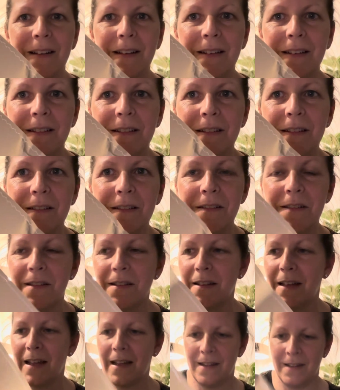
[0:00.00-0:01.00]
and
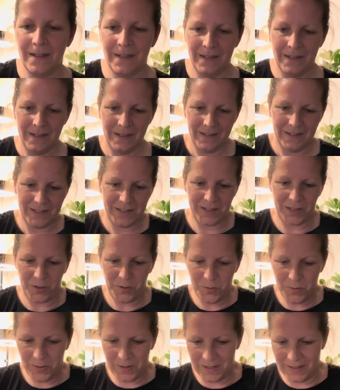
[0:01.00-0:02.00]

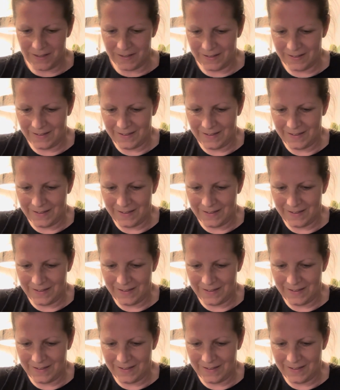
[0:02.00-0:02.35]
sews it.